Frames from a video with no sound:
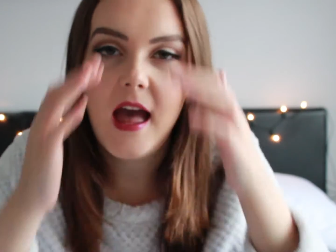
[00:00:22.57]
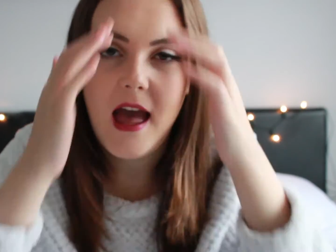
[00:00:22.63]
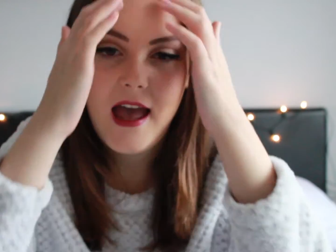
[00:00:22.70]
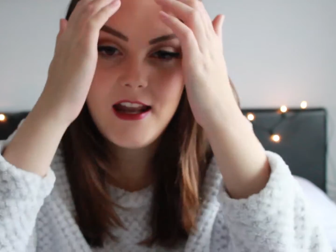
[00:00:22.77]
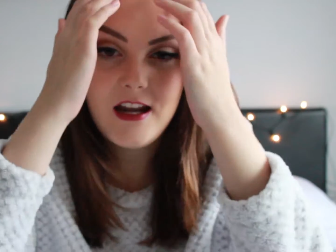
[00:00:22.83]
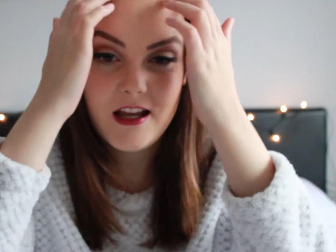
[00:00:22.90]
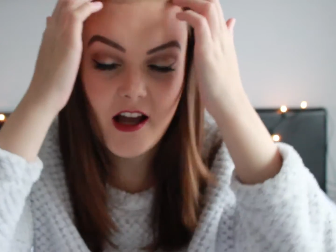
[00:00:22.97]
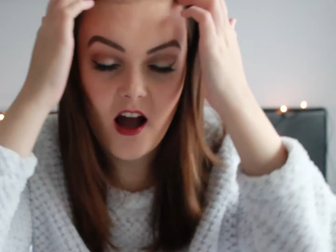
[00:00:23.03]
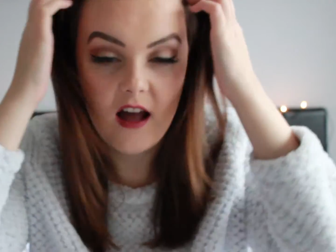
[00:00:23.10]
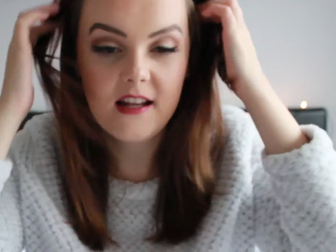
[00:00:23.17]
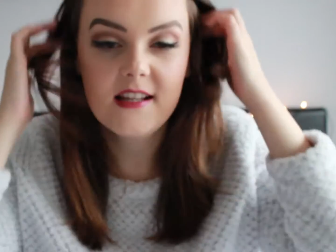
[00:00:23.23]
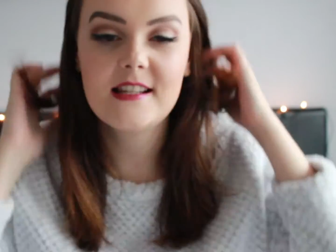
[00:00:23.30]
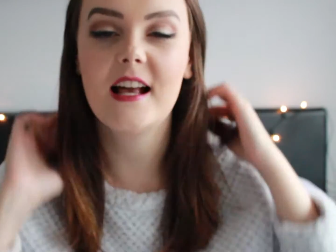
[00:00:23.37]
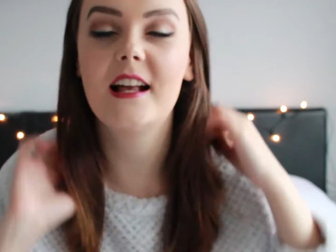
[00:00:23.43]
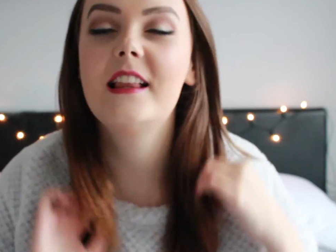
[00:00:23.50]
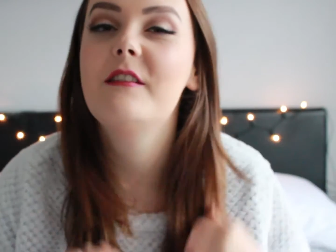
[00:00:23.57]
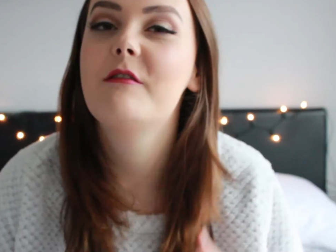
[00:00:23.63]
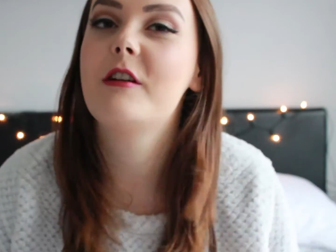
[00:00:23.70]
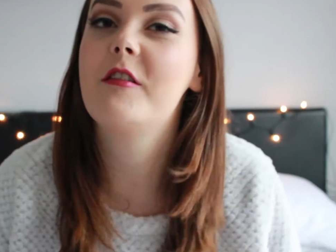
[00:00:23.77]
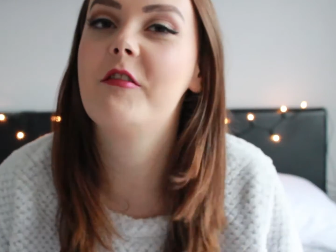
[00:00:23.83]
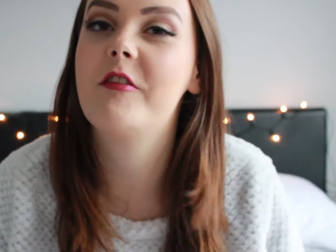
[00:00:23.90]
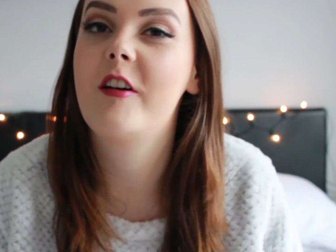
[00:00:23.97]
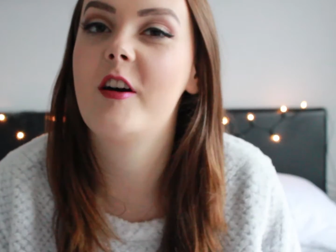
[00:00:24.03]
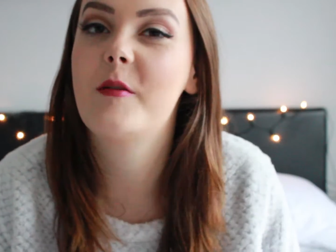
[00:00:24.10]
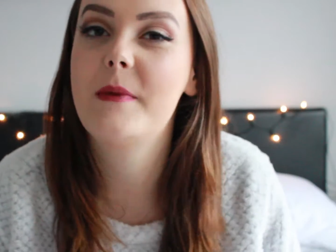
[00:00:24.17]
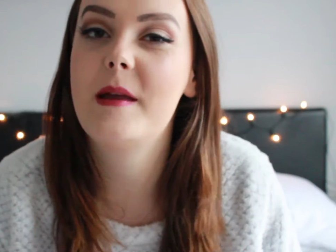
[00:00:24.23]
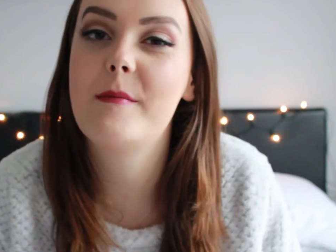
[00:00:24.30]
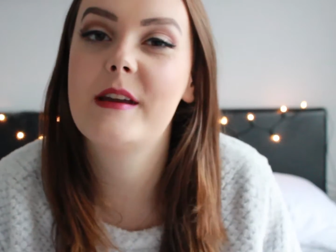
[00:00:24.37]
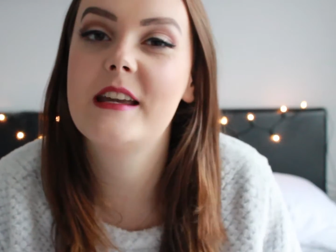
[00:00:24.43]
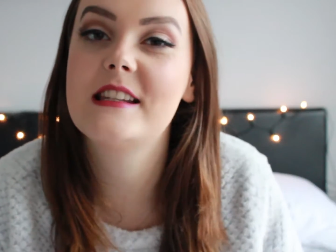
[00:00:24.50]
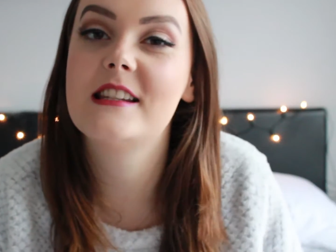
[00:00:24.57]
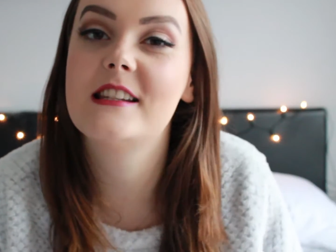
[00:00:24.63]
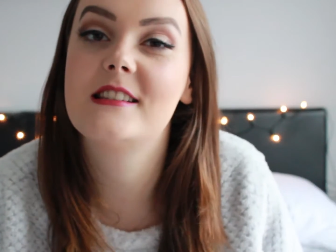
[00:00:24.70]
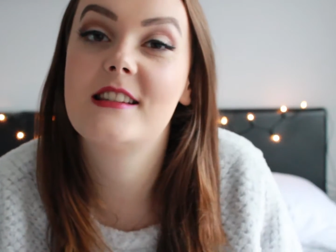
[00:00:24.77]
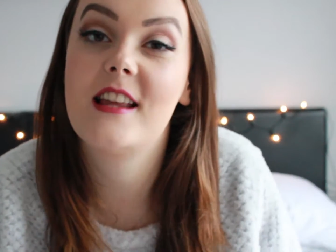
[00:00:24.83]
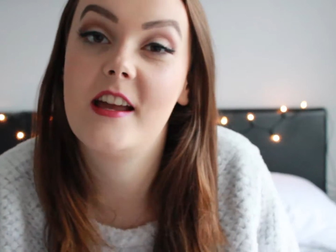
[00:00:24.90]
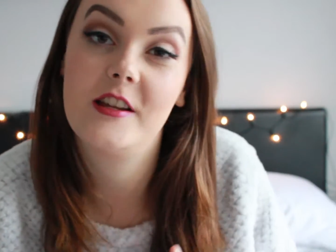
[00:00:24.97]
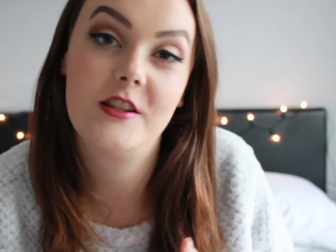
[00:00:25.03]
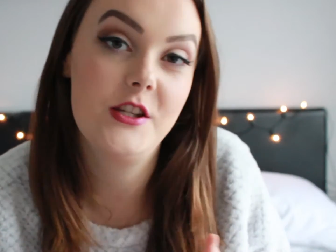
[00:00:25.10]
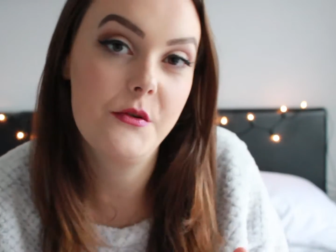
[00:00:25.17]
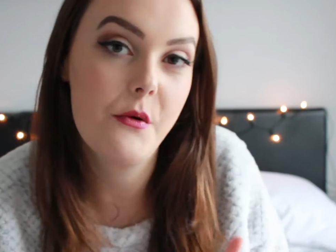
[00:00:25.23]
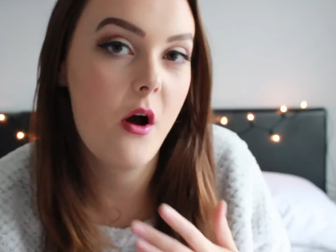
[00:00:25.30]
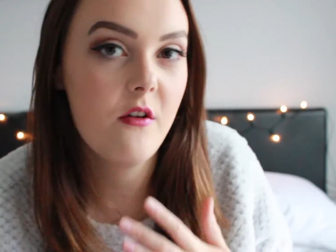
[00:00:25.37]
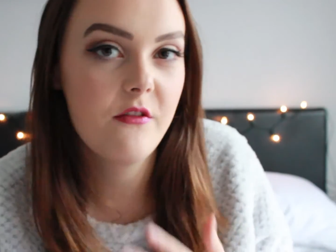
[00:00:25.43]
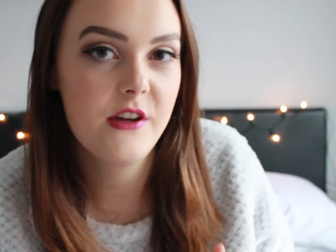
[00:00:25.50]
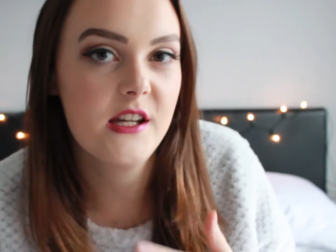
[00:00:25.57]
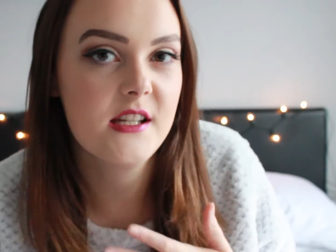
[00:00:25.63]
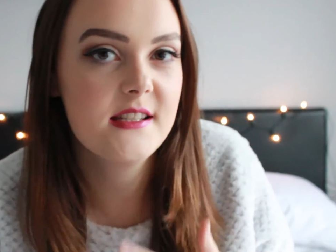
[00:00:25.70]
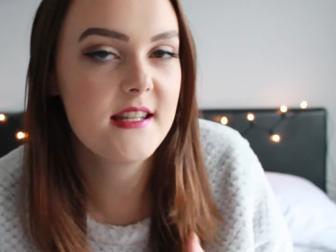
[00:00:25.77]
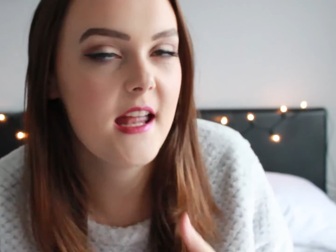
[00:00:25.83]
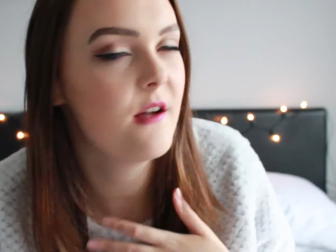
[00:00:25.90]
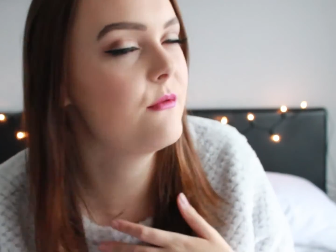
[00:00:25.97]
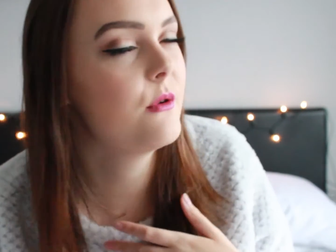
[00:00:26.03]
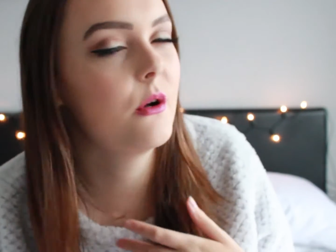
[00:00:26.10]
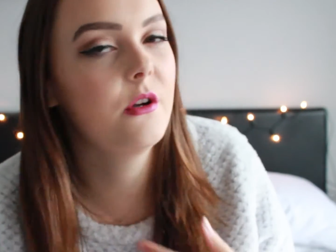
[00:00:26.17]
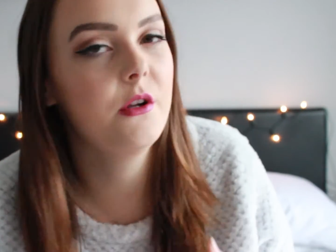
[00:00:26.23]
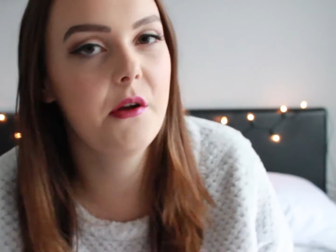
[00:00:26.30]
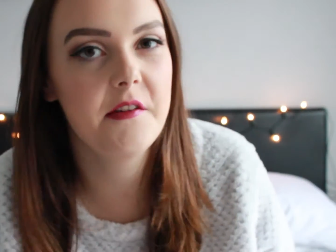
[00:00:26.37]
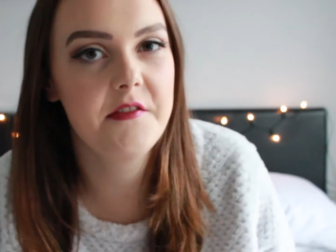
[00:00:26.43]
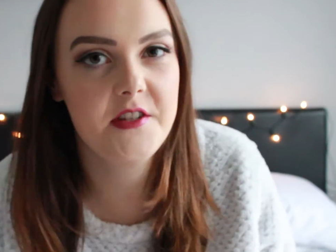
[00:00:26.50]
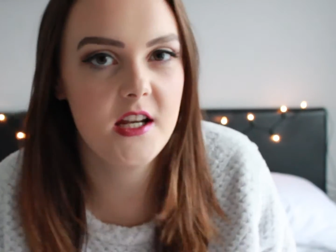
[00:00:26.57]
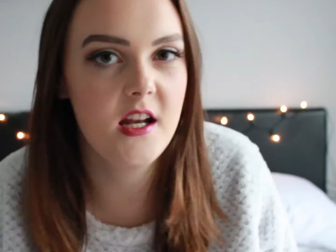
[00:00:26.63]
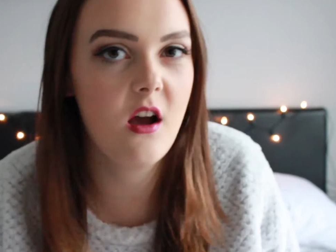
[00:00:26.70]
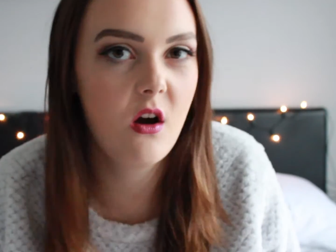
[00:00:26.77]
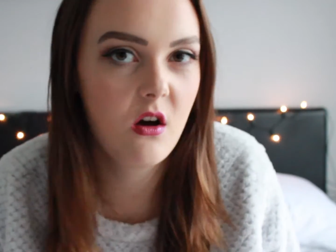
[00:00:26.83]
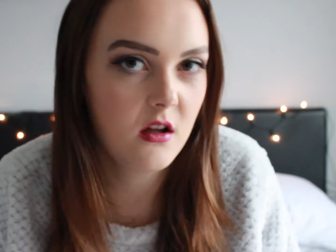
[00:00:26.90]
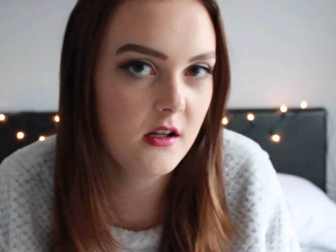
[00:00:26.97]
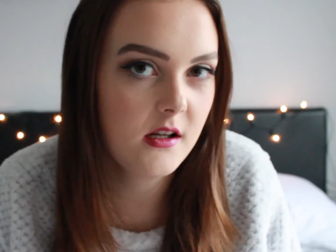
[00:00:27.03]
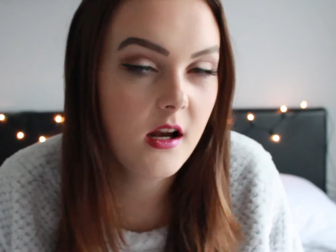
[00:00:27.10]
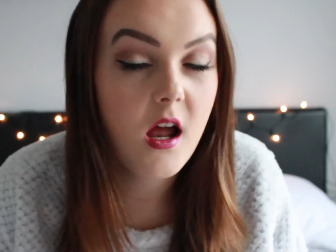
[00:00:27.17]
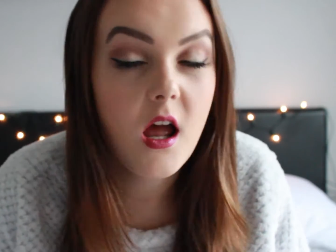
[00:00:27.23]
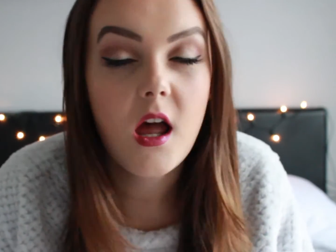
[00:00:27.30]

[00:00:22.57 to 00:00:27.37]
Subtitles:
And I can't exactly refilm it because it's like too obvious to everyone who I've done it on.